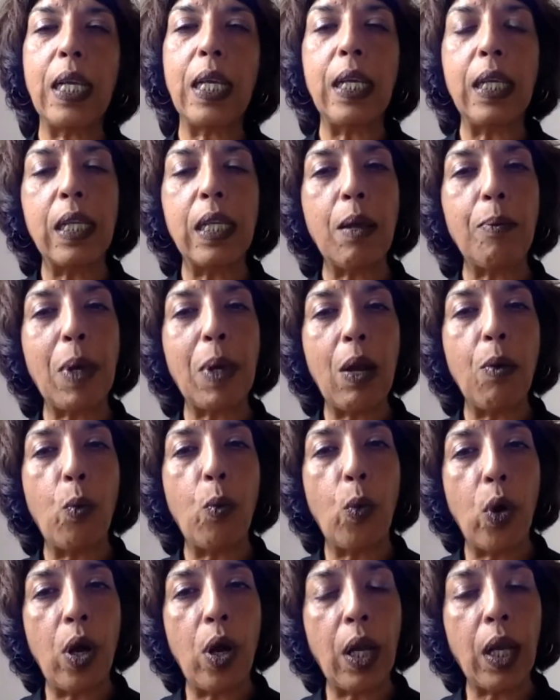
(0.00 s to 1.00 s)
it is about
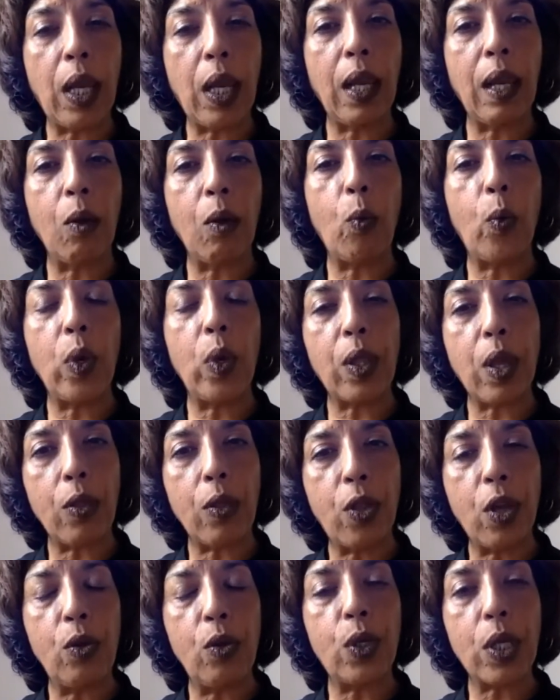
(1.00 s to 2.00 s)
working with
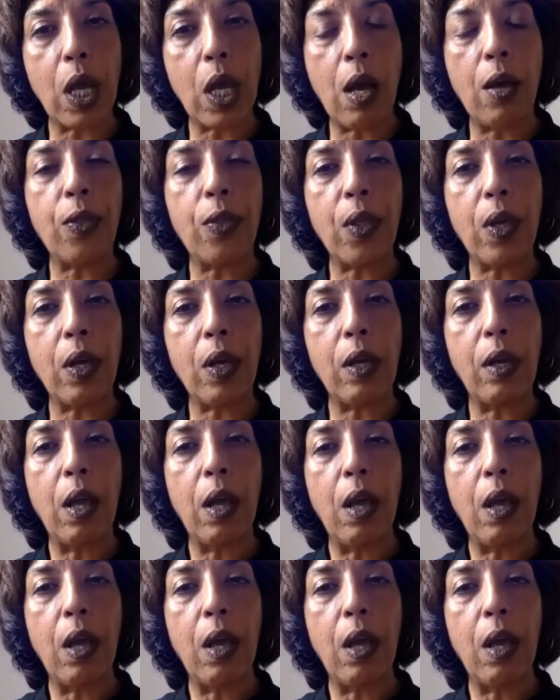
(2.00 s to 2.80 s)
those other